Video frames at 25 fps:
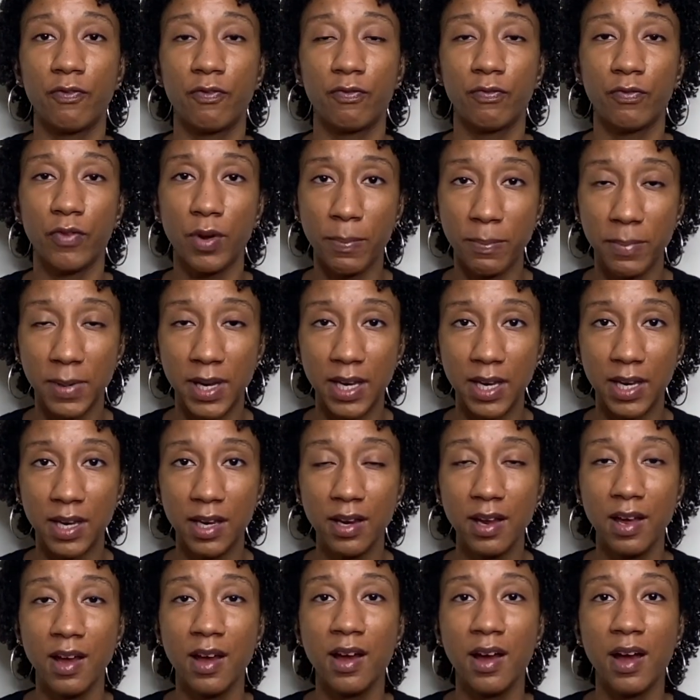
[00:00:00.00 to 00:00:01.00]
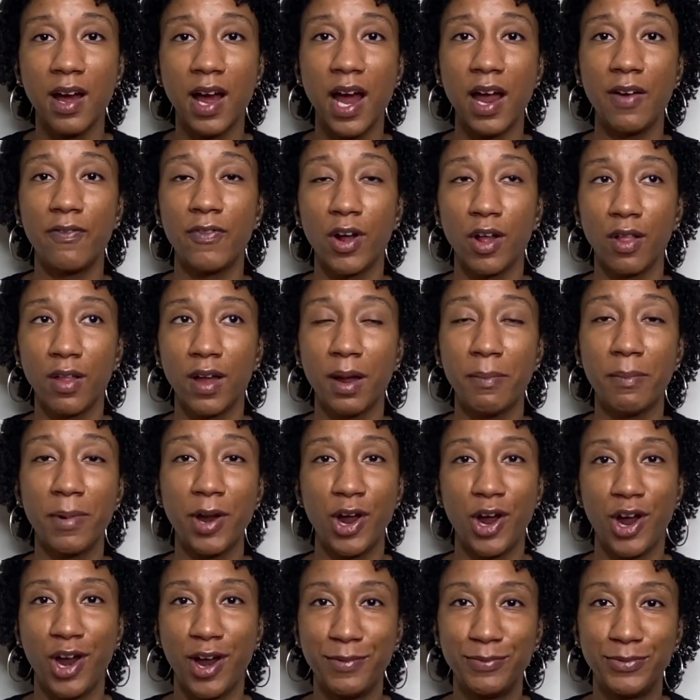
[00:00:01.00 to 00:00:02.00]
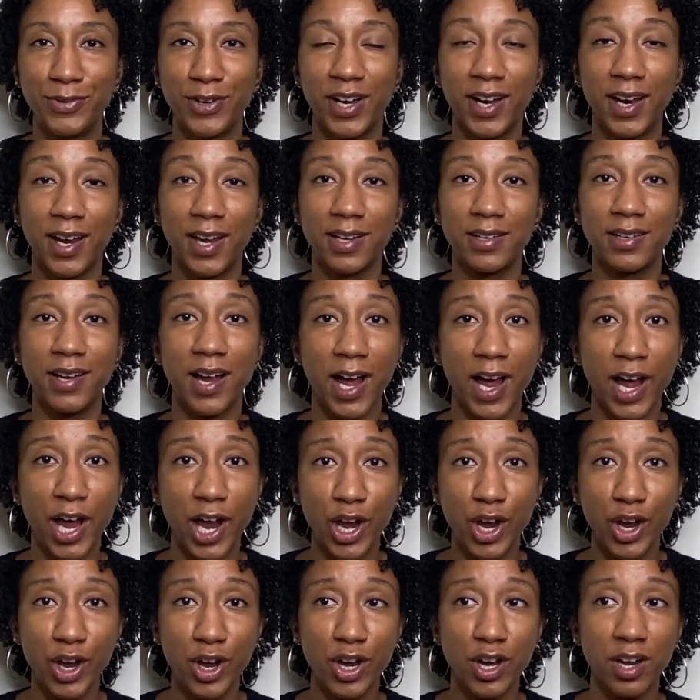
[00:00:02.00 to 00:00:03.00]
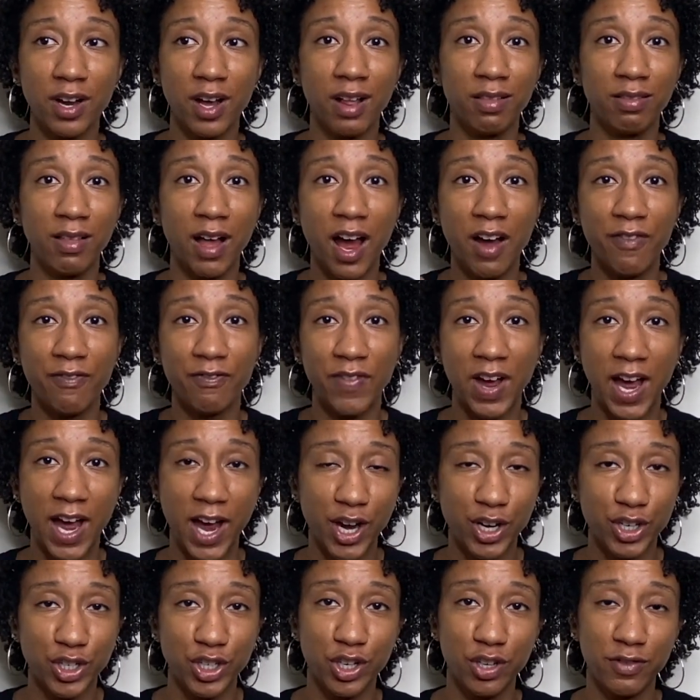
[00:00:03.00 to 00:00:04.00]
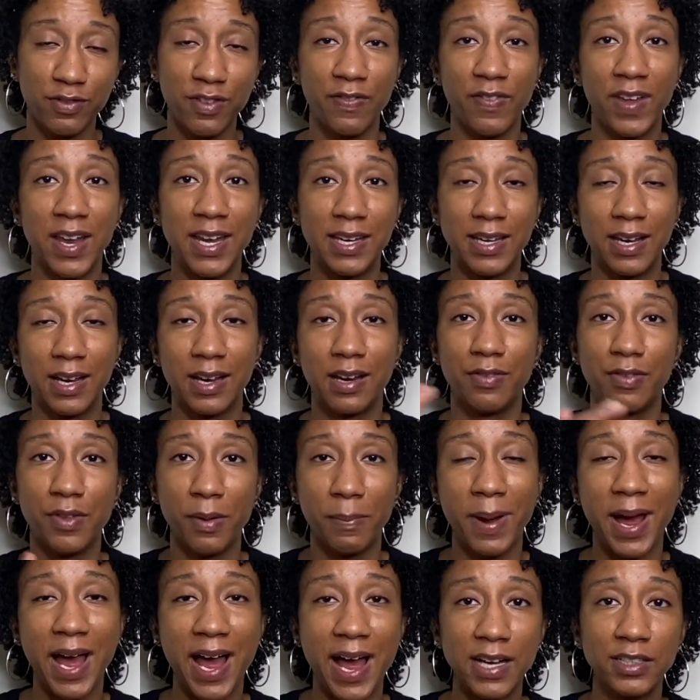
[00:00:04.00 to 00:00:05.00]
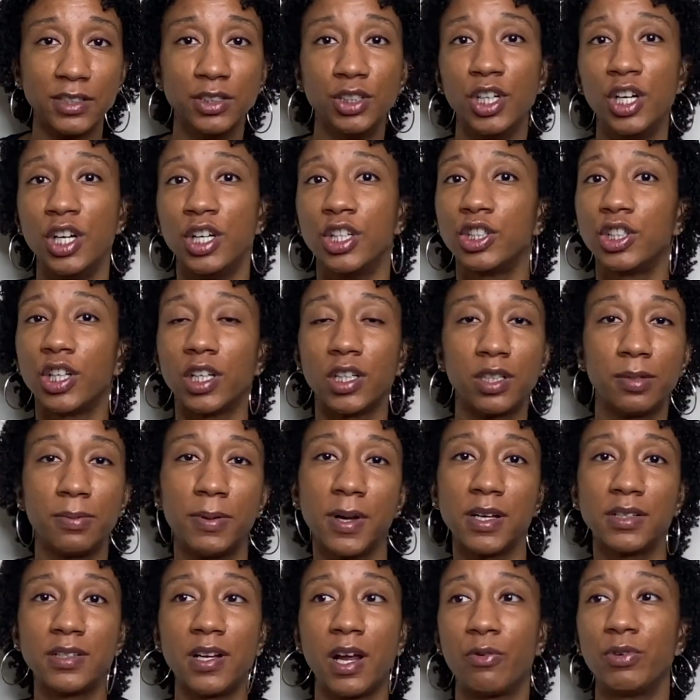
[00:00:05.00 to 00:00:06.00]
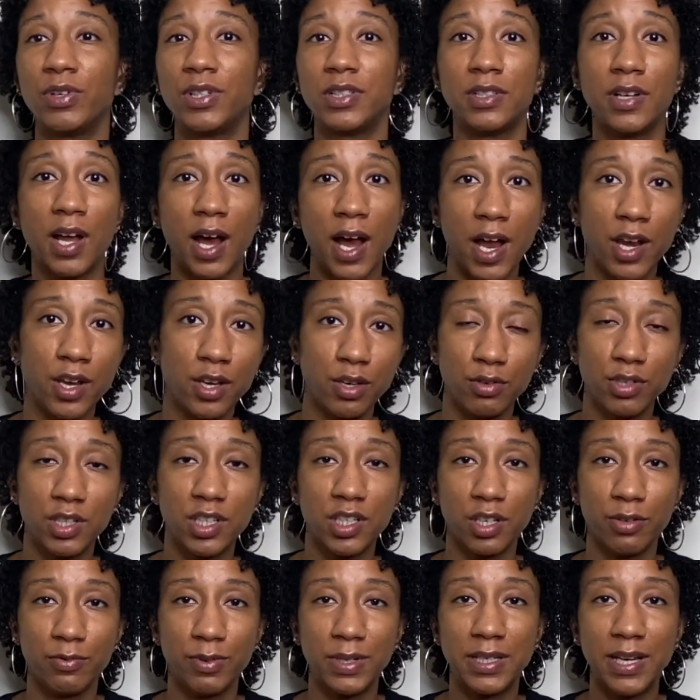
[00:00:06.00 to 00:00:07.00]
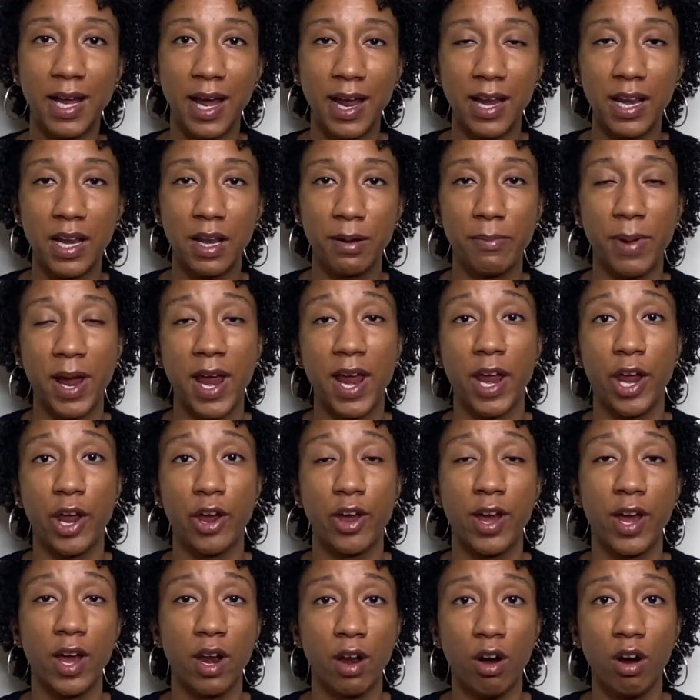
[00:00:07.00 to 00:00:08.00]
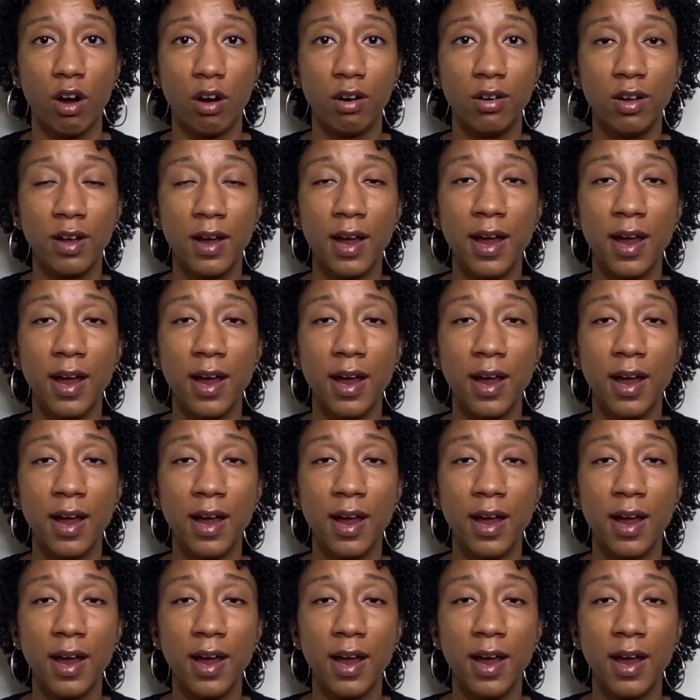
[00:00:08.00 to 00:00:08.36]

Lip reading: For me, I felt like my arms were gonna get tired a lot faster than they did in the past, just because I was not used to retightening my hair at all.